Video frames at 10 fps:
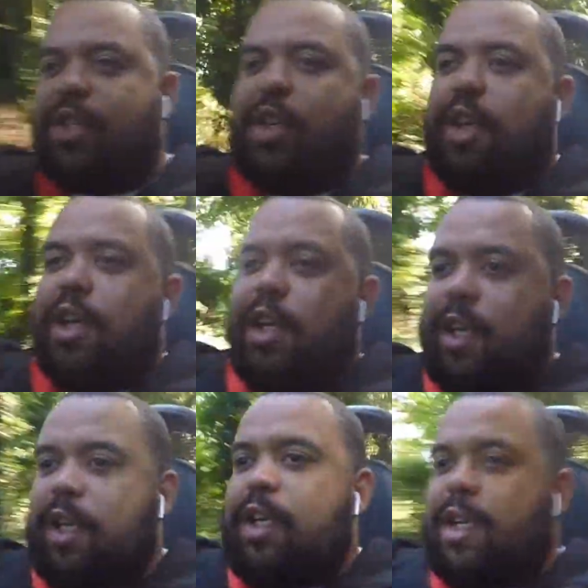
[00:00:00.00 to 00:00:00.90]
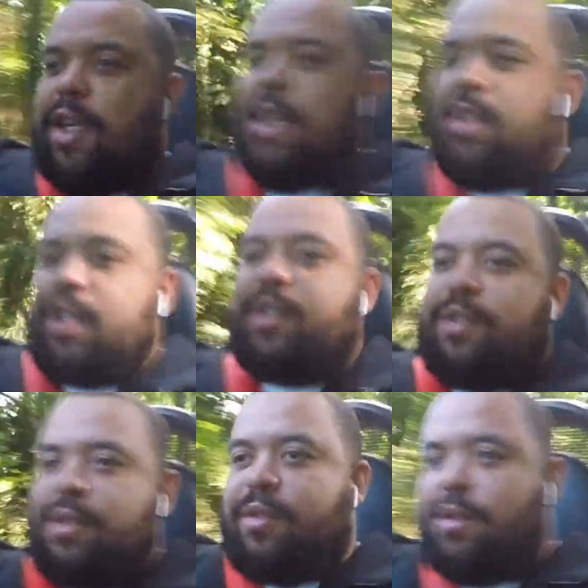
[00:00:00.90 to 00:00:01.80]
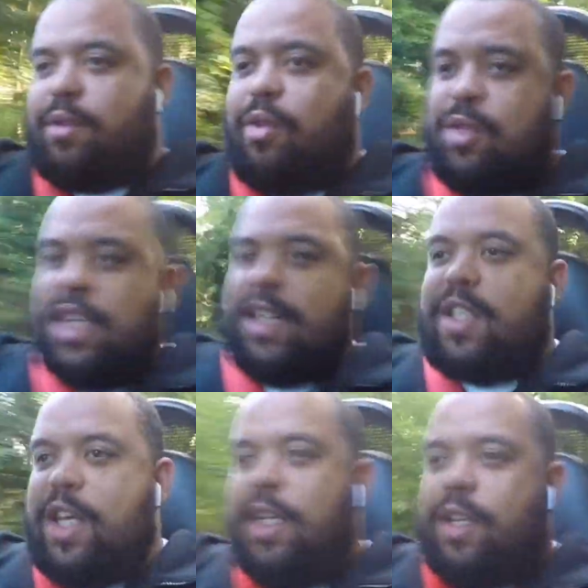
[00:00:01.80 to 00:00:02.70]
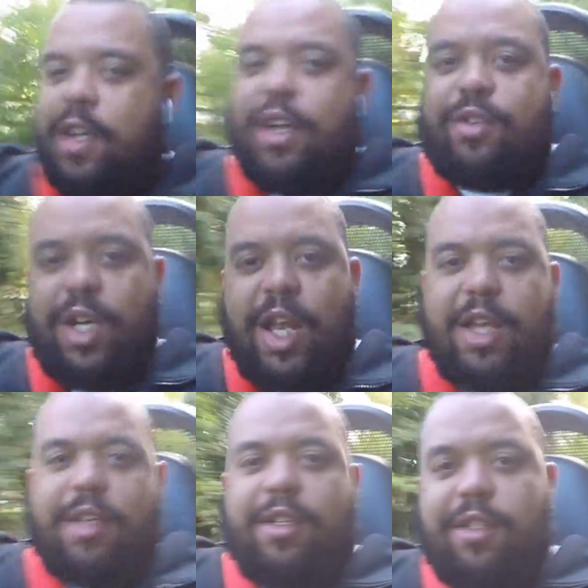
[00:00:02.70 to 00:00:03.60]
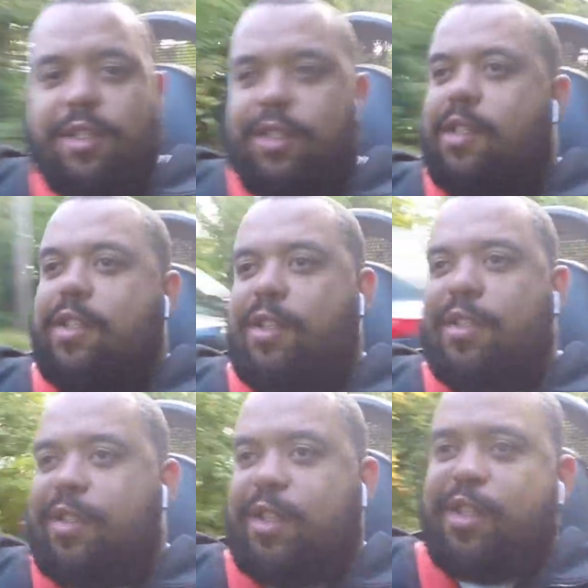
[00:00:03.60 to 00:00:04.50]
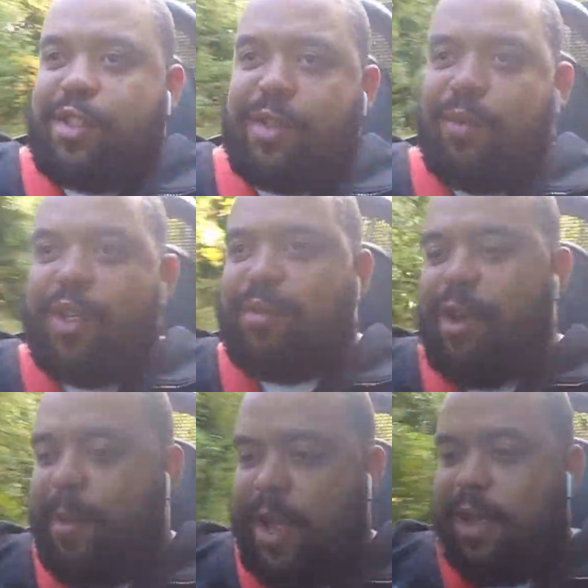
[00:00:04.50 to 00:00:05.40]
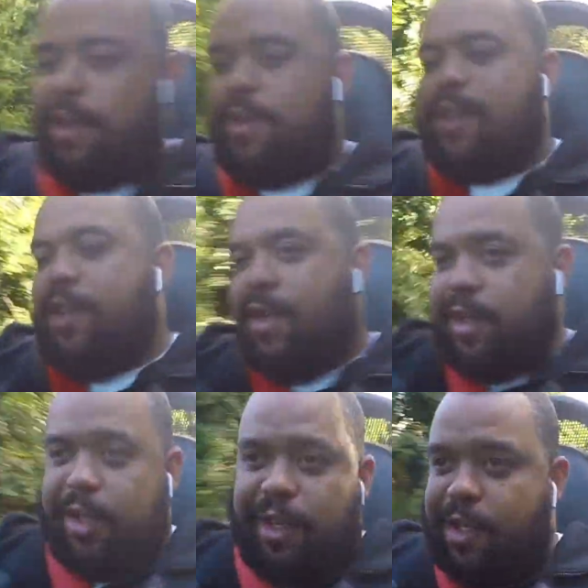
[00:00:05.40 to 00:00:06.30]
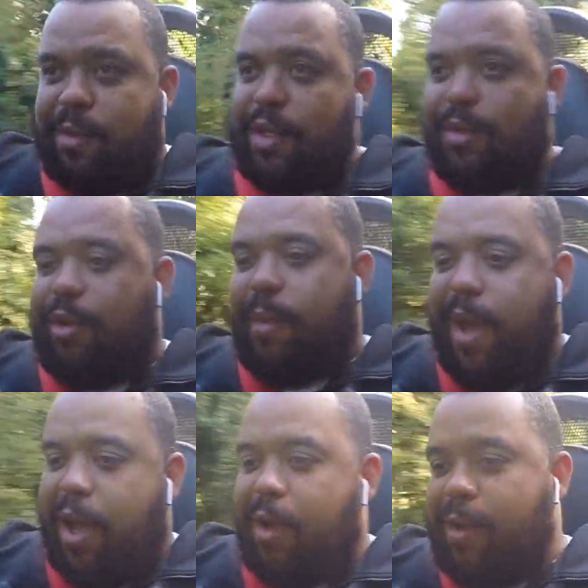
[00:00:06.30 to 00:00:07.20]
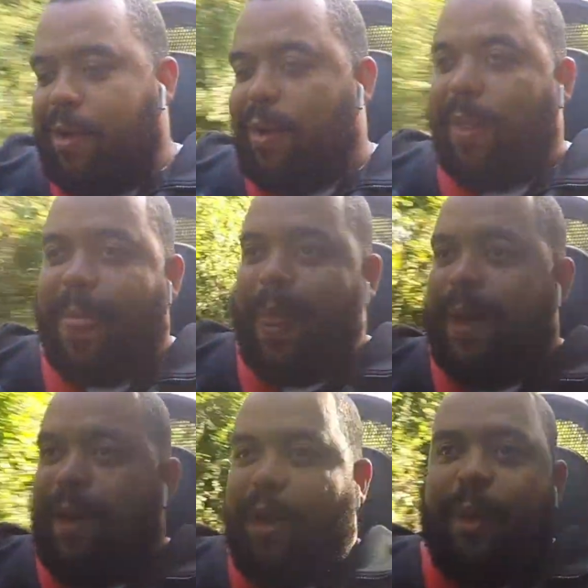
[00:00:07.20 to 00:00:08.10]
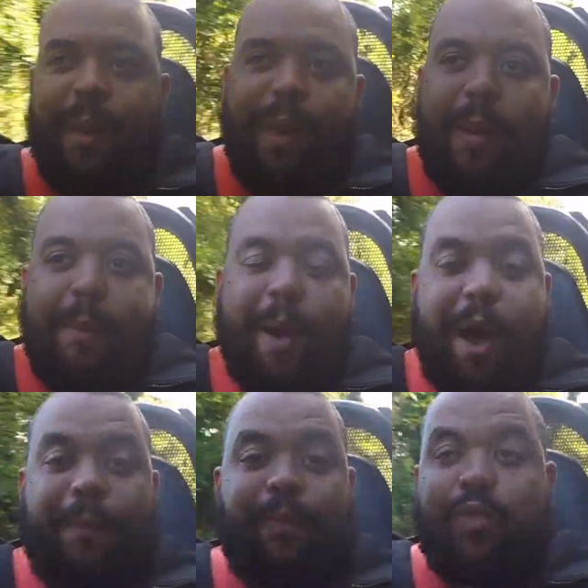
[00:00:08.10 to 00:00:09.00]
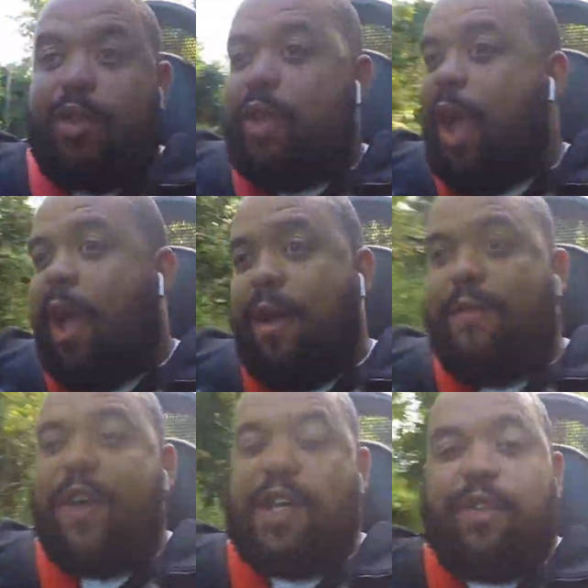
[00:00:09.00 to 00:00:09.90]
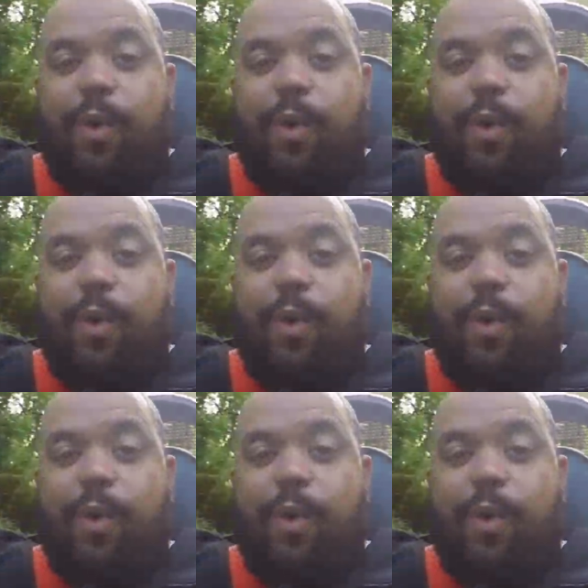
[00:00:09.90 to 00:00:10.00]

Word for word: and just causing a scene in a country lane. This is just what it's all about. That's what it's all about. But yeah, thanks for